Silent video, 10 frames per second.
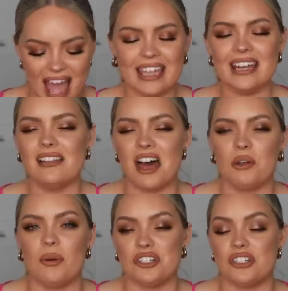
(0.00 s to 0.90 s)
I get a lot
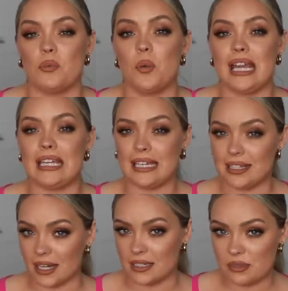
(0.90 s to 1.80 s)
of questions on what I
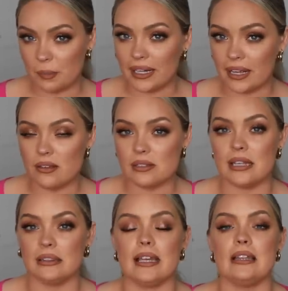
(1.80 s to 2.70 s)
get done to my nails
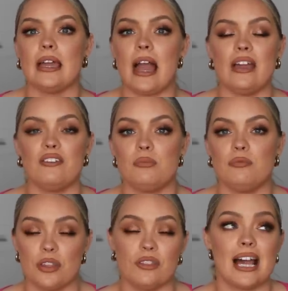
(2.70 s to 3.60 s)
and lately I've,
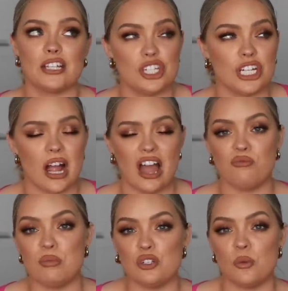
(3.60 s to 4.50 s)
for the last year,
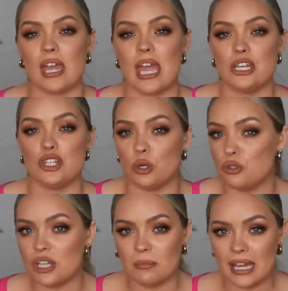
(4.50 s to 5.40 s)
I've been doing a
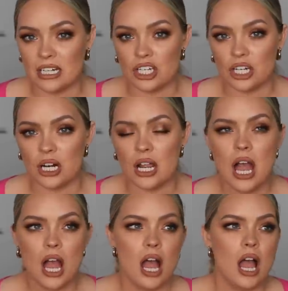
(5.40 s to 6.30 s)
no-chip manicure
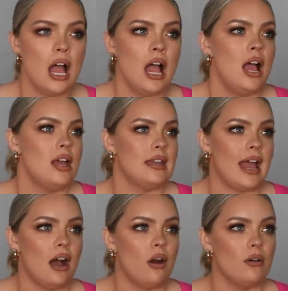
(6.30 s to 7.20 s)

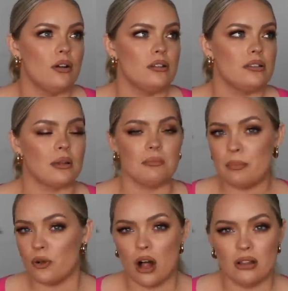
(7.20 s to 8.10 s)
now, some
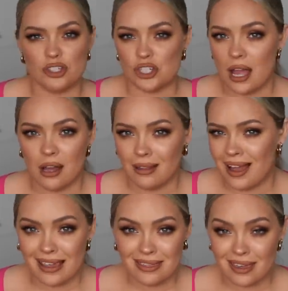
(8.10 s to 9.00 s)
people call it gel,
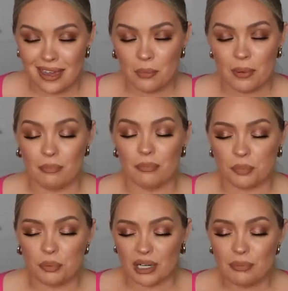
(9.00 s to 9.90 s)
I think,
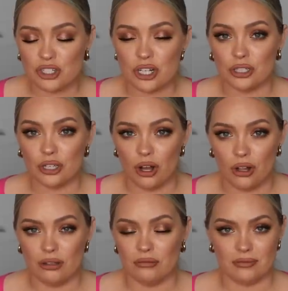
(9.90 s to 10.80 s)
but pretty much all,
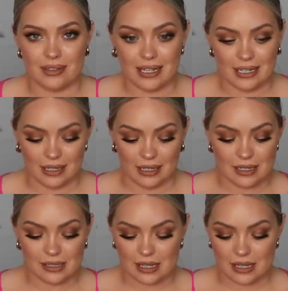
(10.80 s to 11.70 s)
all that it
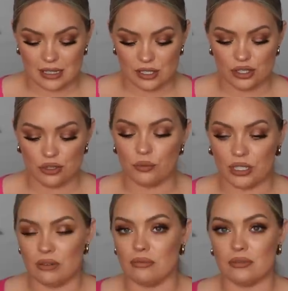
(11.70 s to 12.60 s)
is is
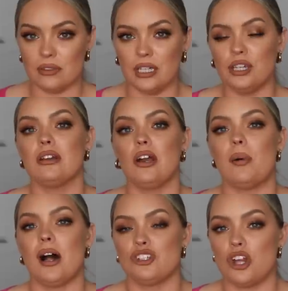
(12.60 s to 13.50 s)
when you get your nail
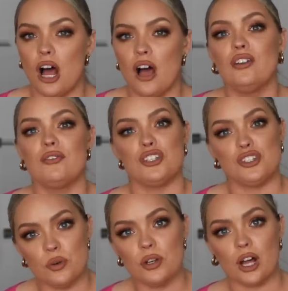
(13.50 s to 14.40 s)
polish off, you have to
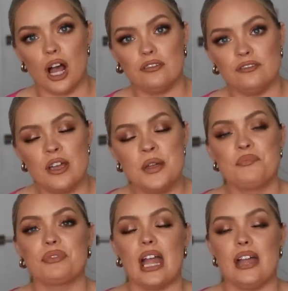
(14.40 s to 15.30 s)
soak it off.
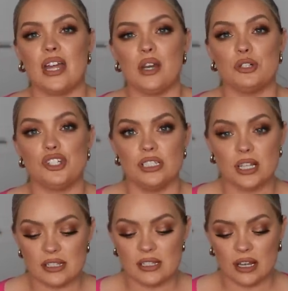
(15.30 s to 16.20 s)
And then when she
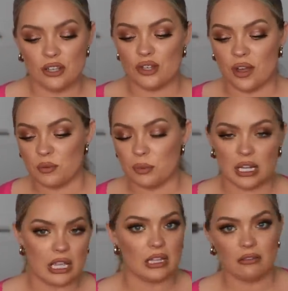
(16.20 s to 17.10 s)
does the nails, you have to
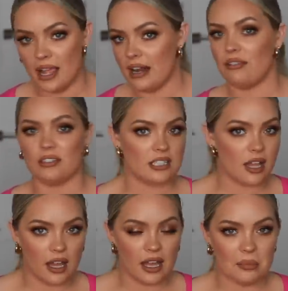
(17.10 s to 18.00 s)
put it in the light every
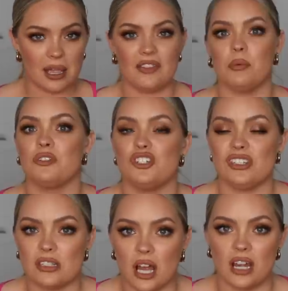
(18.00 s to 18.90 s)
time. And then when
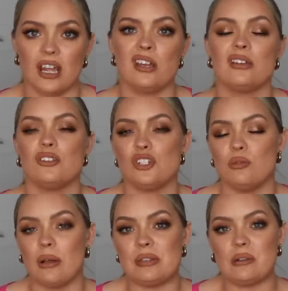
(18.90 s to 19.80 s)
she's done,
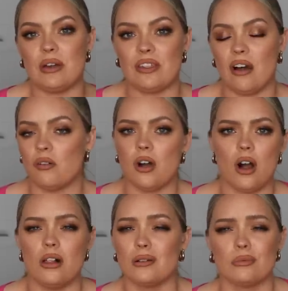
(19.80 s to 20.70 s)
she rubs it with
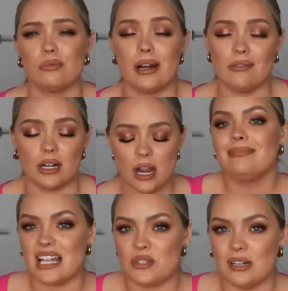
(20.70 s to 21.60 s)
alcohol or whatever.
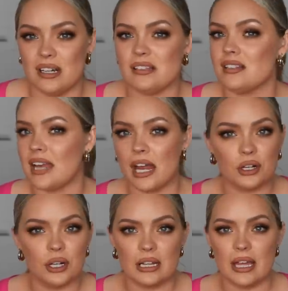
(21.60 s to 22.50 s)
That's what it is. It's not
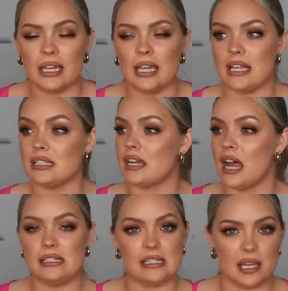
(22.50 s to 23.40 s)
acrylic, it's
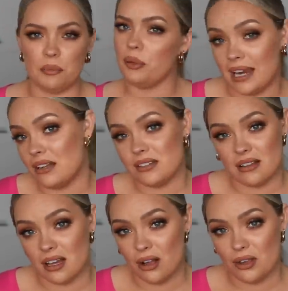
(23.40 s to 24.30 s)
not dip. My nail
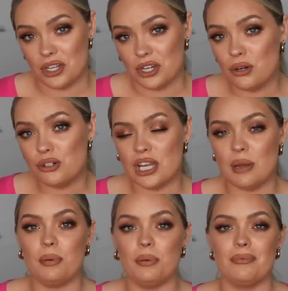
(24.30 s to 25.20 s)
salon calls it no chip.